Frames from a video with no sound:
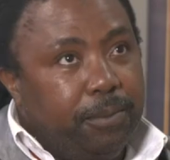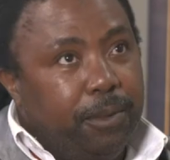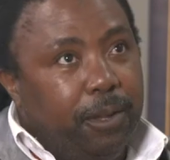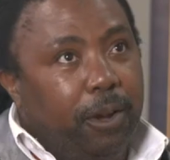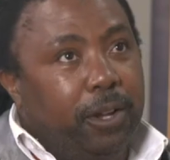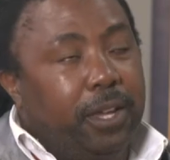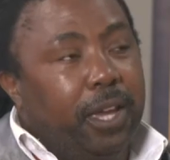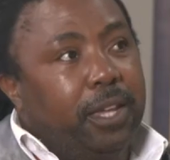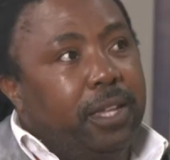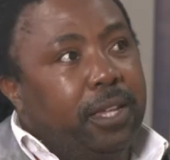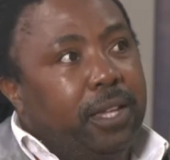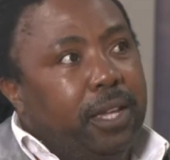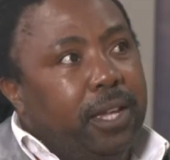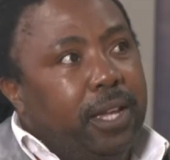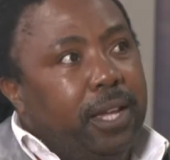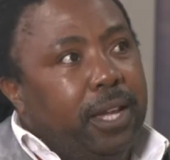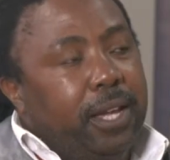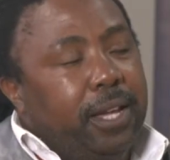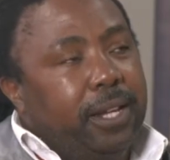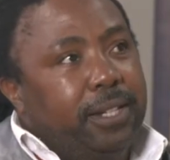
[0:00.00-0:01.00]
Okay,
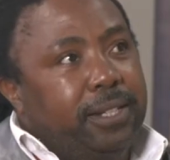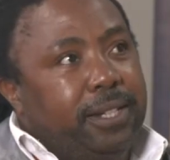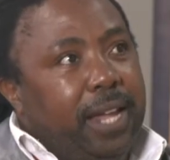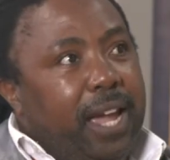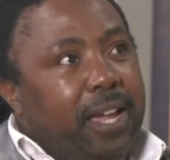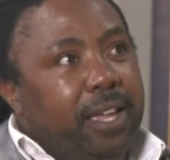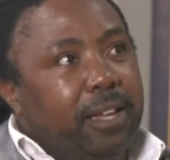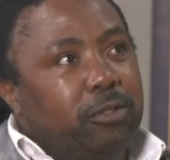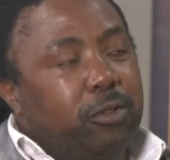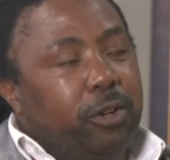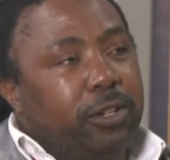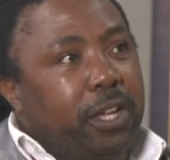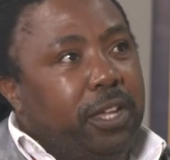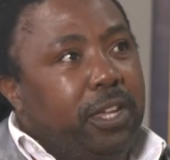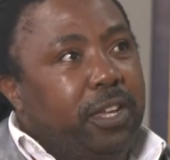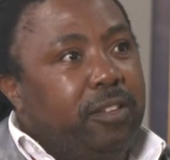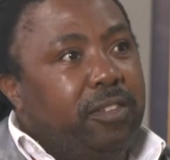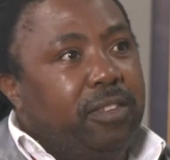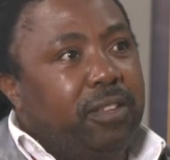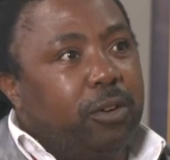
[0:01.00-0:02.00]
DAG has got a
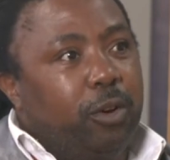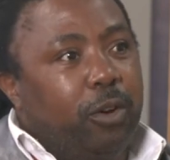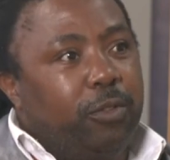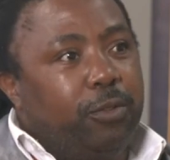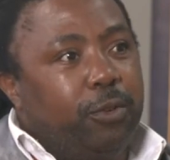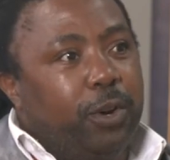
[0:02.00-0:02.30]
history of